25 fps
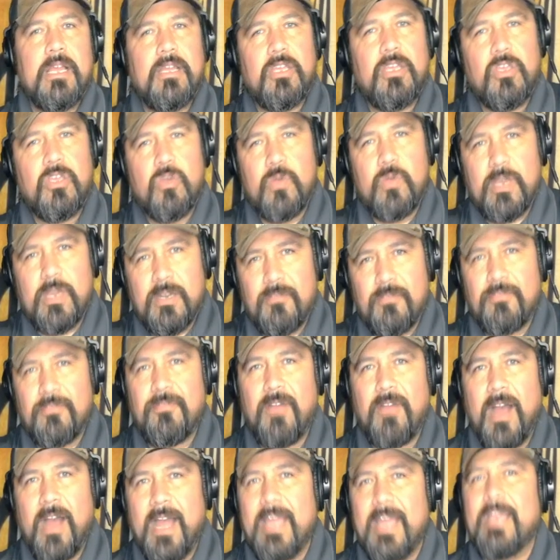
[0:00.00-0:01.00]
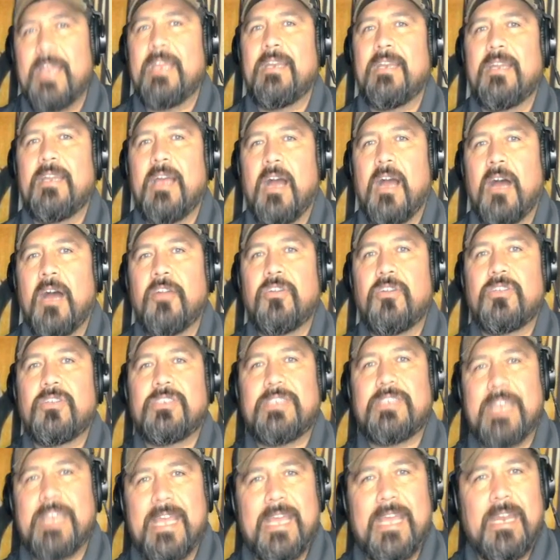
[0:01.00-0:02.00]
You can find
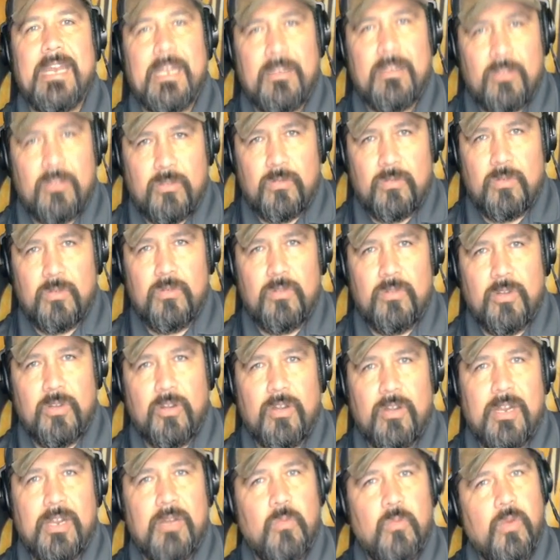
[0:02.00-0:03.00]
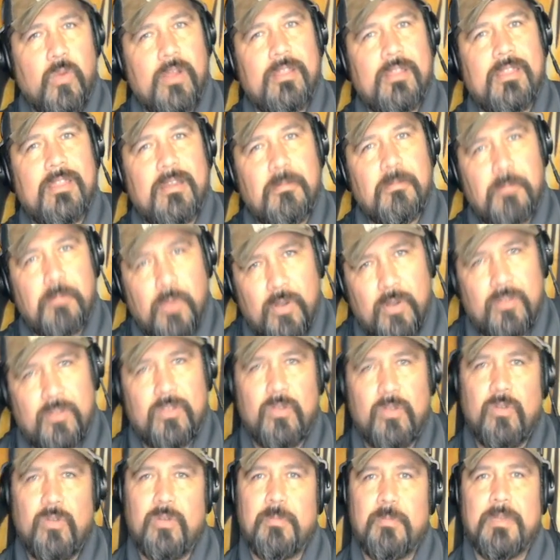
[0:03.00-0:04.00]
understanding through learning what their birth
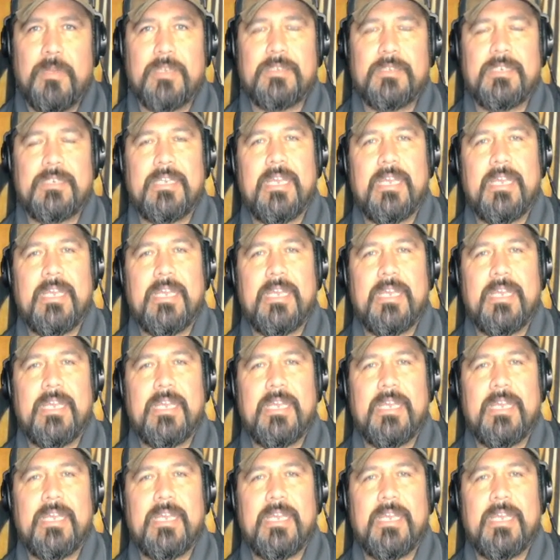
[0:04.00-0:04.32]
totem is.